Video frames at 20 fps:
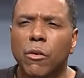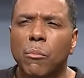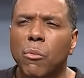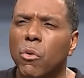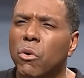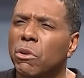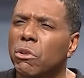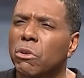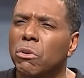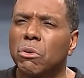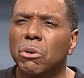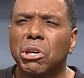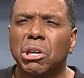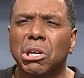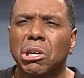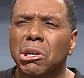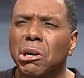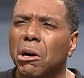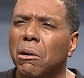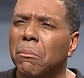morning you
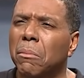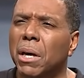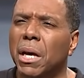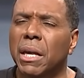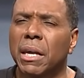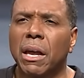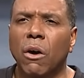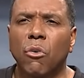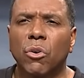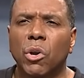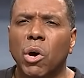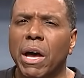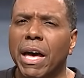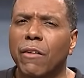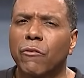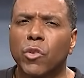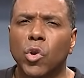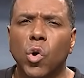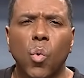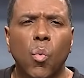get up and don't
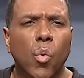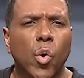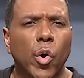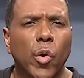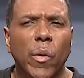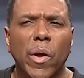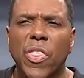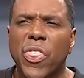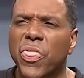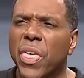have no worry.